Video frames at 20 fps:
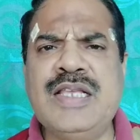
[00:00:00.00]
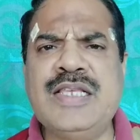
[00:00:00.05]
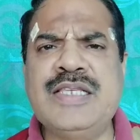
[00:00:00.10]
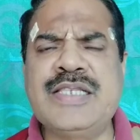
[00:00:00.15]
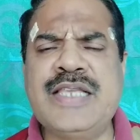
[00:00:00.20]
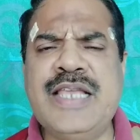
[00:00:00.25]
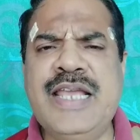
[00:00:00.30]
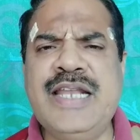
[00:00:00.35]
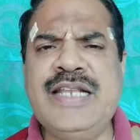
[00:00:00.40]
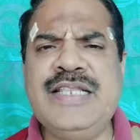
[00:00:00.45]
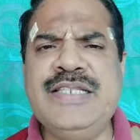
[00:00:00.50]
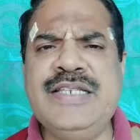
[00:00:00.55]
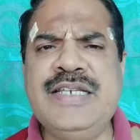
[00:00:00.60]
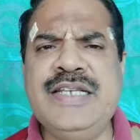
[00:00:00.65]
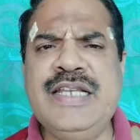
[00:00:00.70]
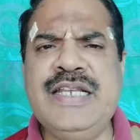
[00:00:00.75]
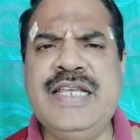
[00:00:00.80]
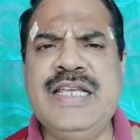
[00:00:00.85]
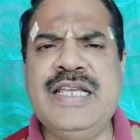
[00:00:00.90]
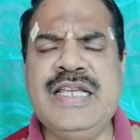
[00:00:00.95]

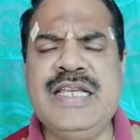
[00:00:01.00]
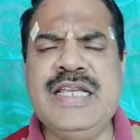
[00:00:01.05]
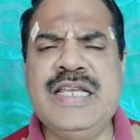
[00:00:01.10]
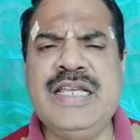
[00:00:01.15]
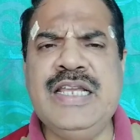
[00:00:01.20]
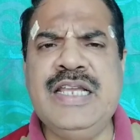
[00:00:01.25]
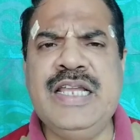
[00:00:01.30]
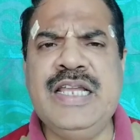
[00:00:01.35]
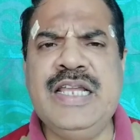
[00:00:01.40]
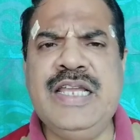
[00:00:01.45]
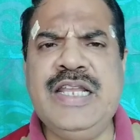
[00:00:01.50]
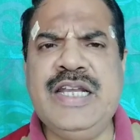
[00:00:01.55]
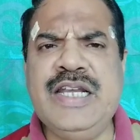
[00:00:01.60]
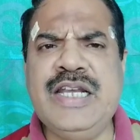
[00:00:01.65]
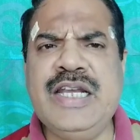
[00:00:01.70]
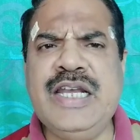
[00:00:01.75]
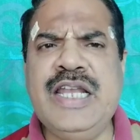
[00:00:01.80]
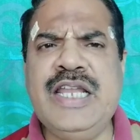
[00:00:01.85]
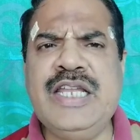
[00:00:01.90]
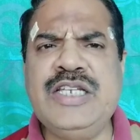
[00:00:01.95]
Scarcity in
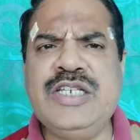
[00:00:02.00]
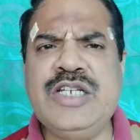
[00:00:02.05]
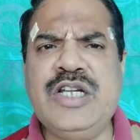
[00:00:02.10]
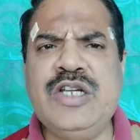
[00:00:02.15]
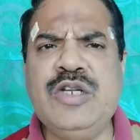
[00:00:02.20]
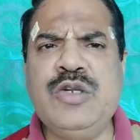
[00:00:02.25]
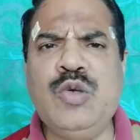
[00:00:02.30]
relation